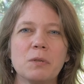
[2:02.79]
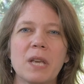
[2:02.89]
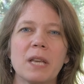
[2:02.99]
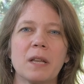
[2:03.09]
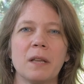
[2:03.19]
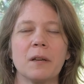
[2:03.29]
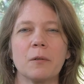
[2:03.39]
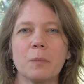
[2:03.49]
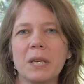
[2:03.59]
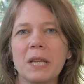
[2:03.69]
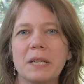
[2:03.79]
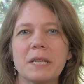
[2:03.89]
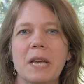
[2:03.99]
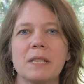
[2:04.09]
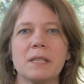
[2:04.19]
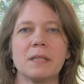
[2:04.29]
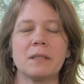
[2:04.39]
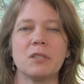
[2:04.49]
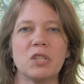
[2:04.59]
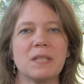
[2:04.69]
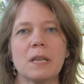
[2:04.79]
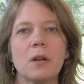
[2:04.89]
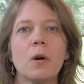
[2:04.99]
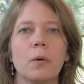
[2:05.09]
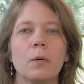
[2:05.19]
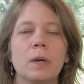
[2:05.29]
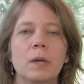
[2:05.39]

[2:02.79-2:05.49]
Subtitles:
take a reading test? She said, oh,